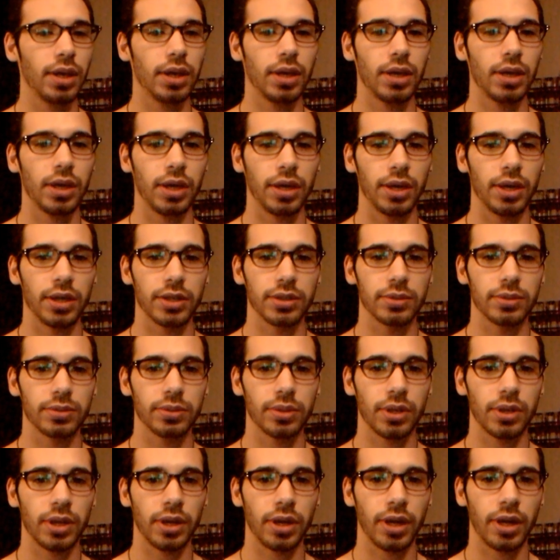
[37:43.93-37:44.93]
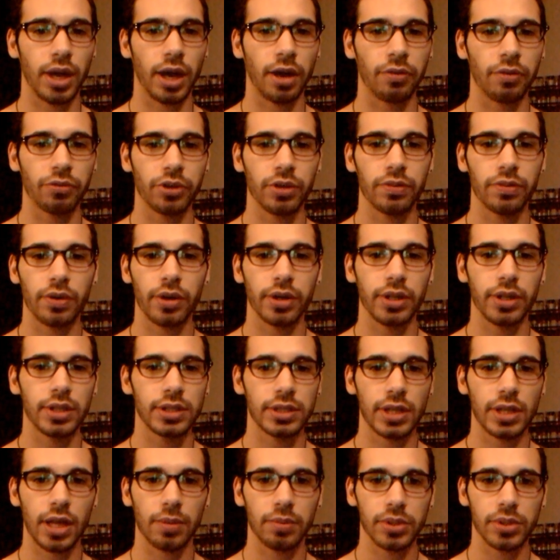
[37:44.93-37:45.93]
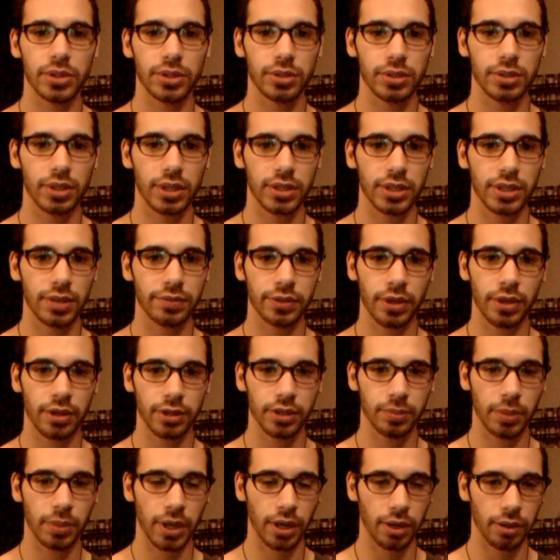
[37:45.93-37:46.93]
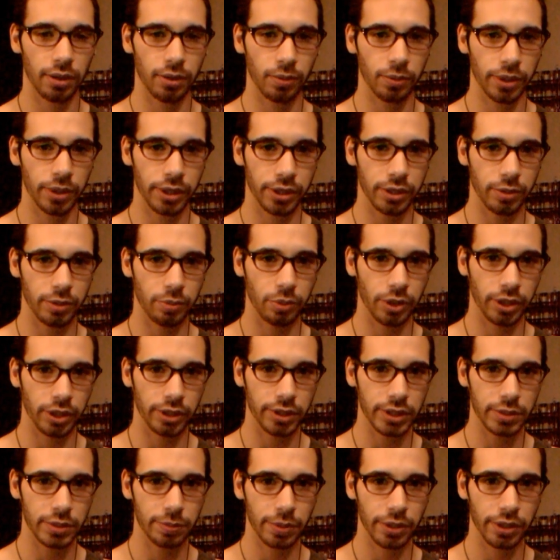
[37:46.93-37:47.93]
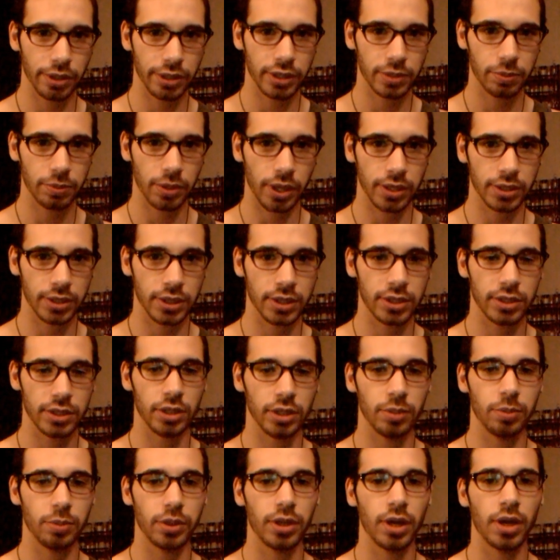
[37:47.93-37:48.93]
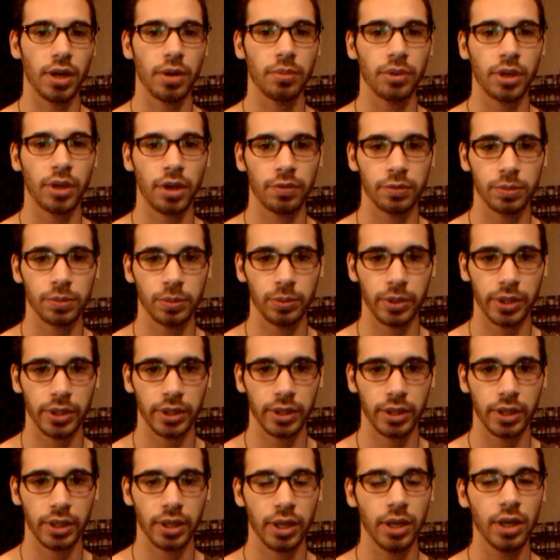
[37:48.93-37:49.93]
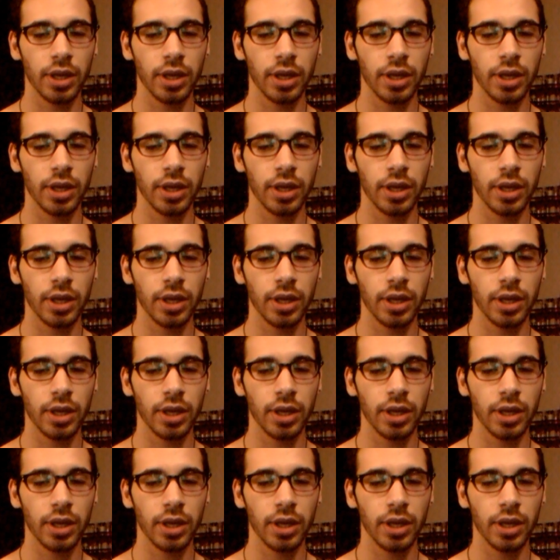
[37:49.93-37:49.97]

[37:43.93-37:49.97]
is after you've already established those things I've talked about, where you bring the spirit's presence and you become comfortable with it,